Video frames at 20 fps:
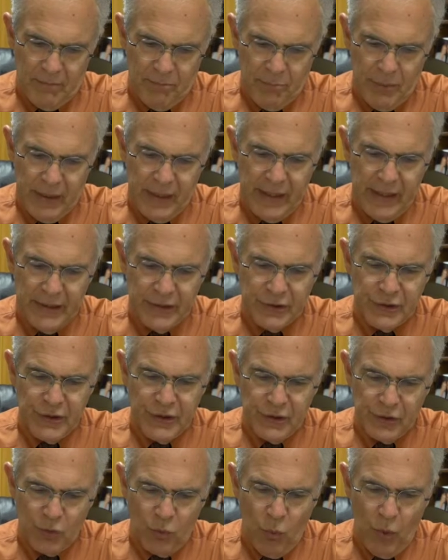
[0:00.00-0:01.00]
begins
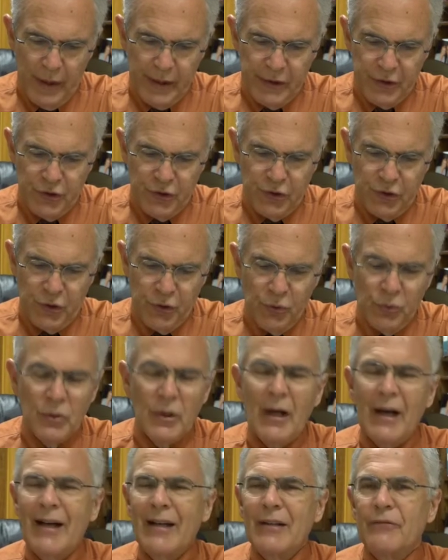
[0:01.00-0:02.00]
this way Do
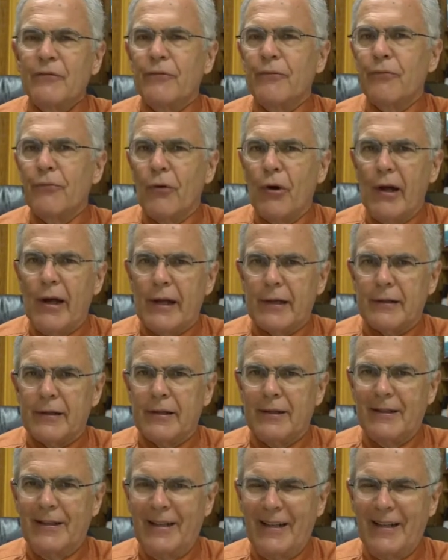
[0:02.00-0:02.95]
not fret.